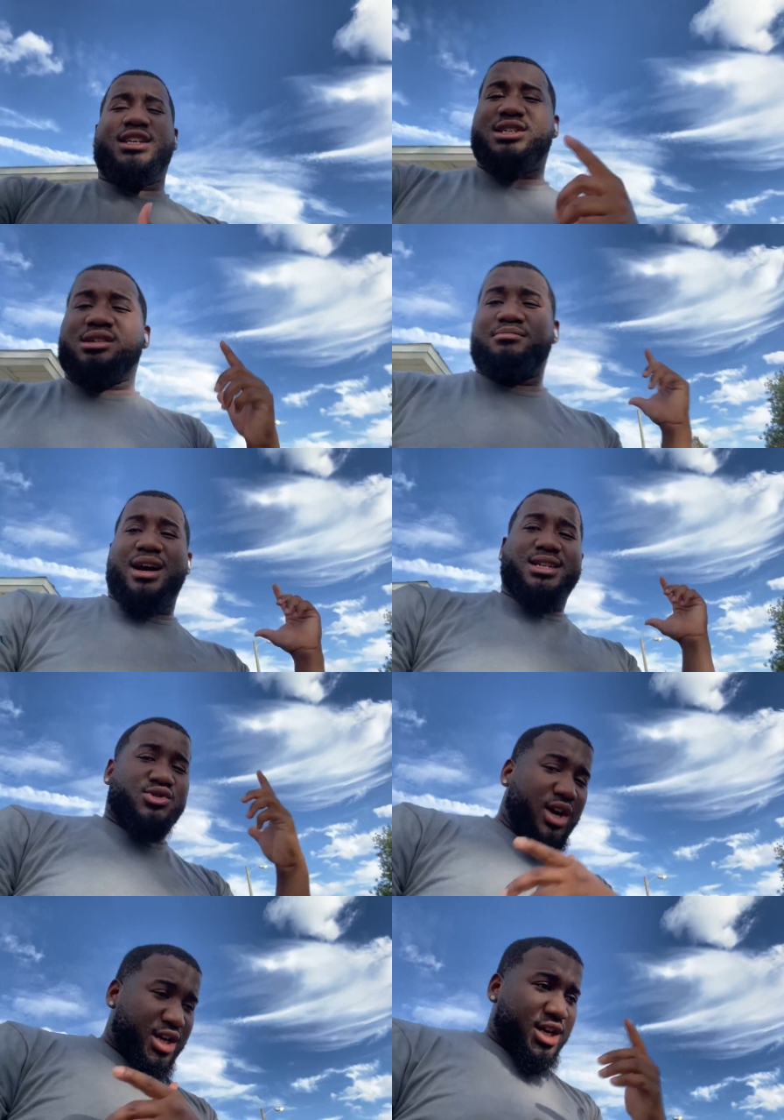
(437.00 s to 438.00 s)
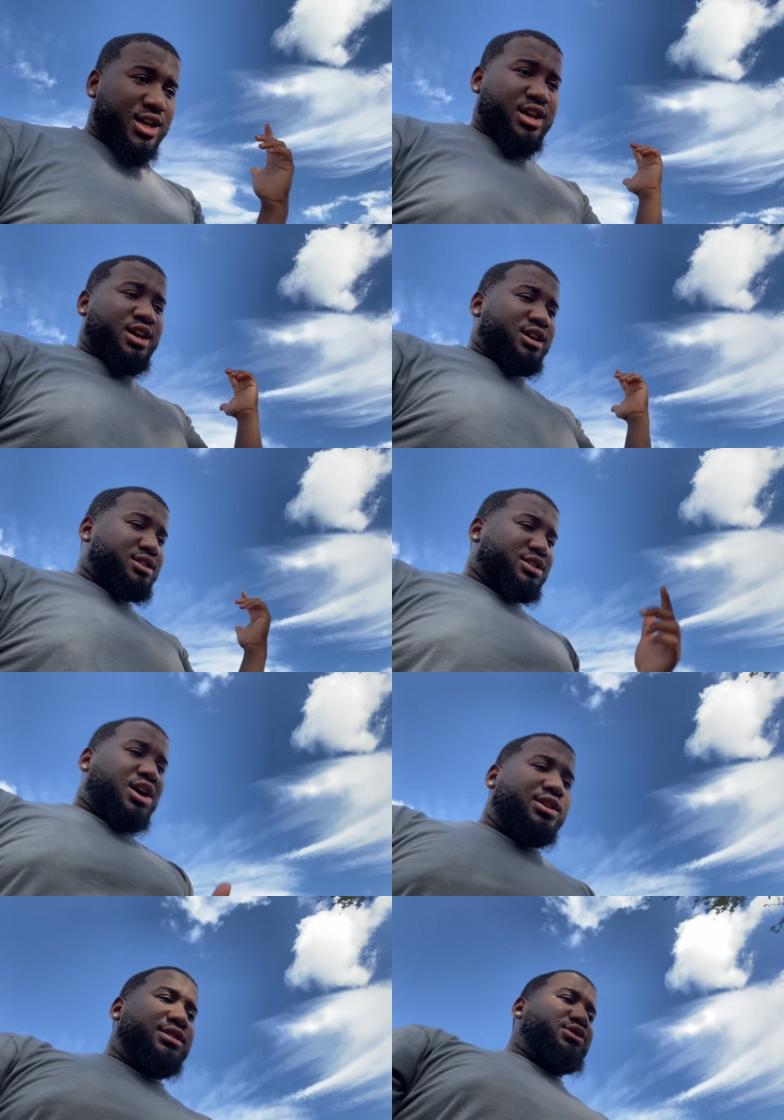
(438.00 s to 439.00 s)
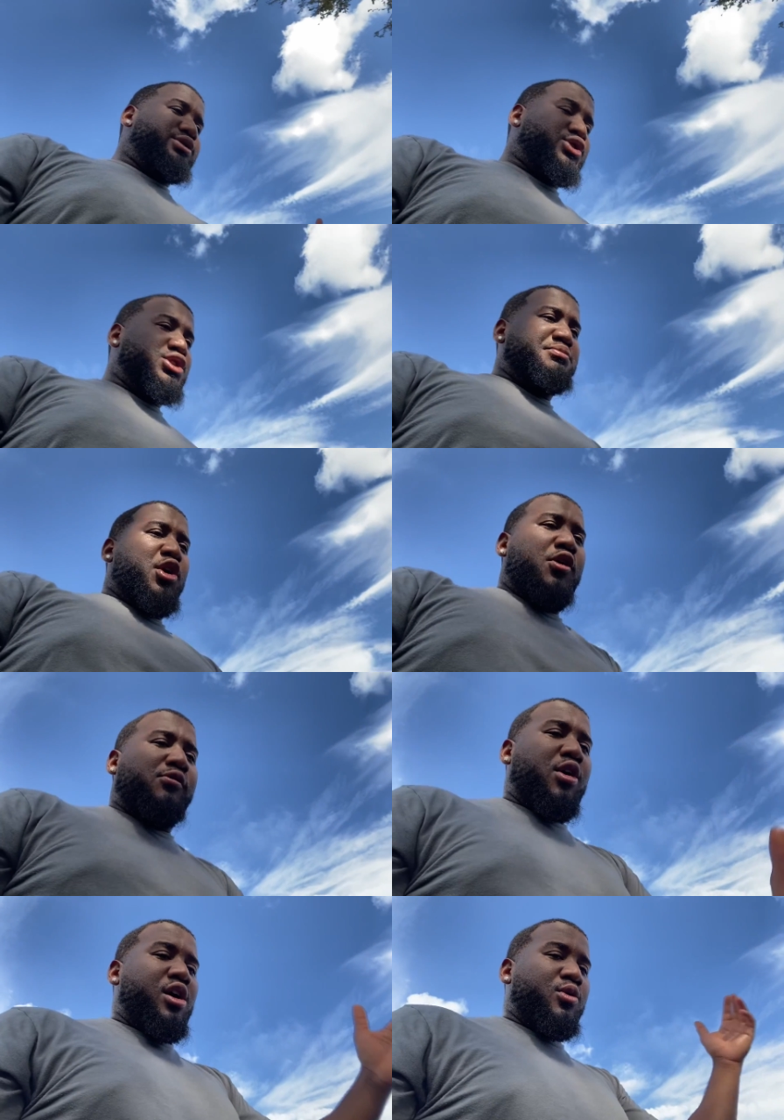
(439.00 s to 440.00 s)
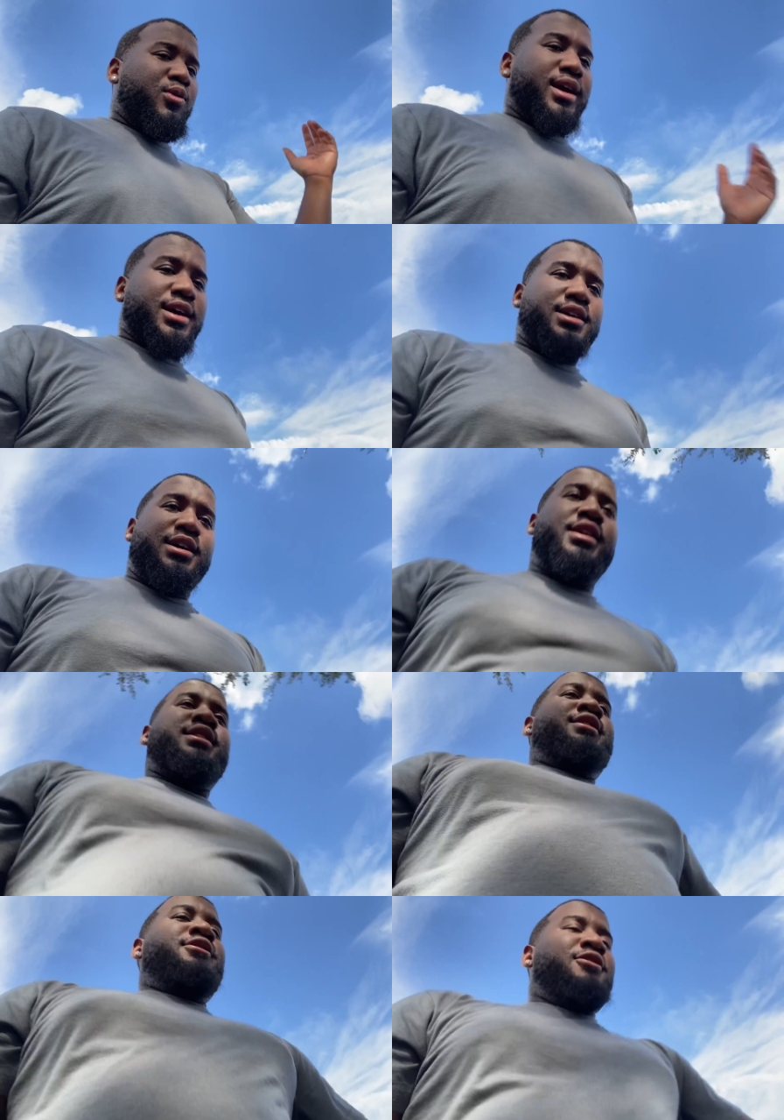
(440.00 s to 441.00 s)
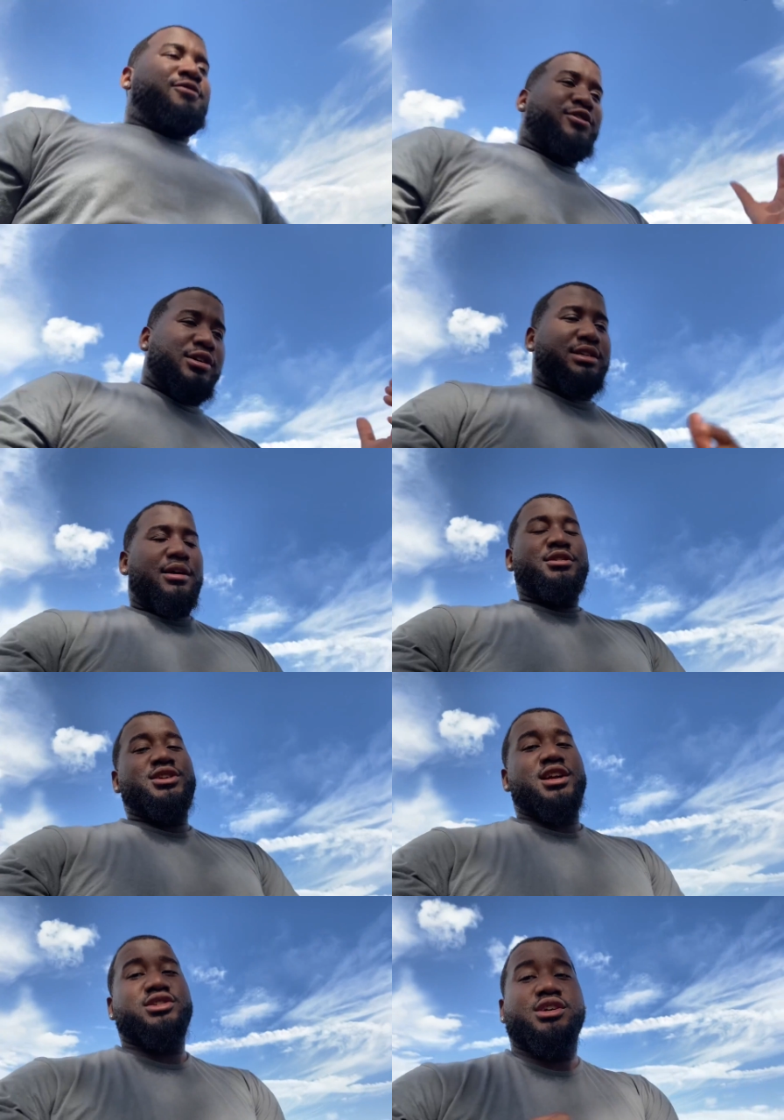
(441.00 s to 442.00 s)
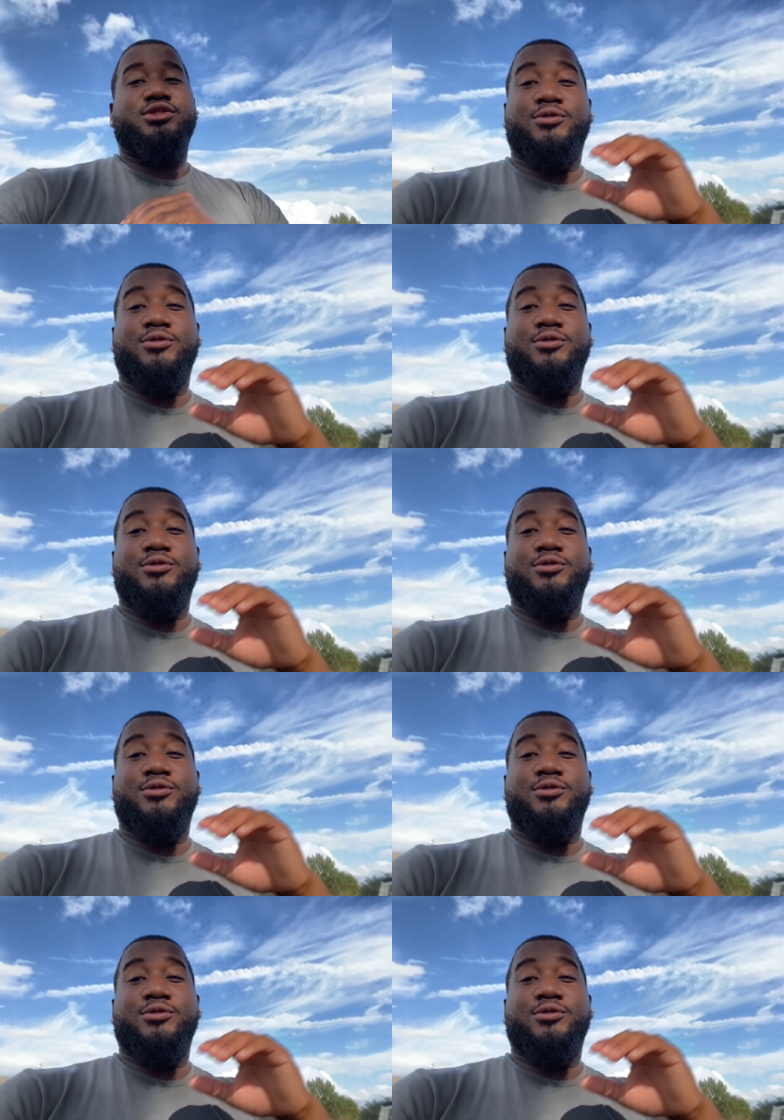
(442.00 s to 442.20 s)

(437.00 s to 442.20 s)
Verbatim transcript: trip, my trucking journey. So the trip overall went good. First time with a truck trailer on the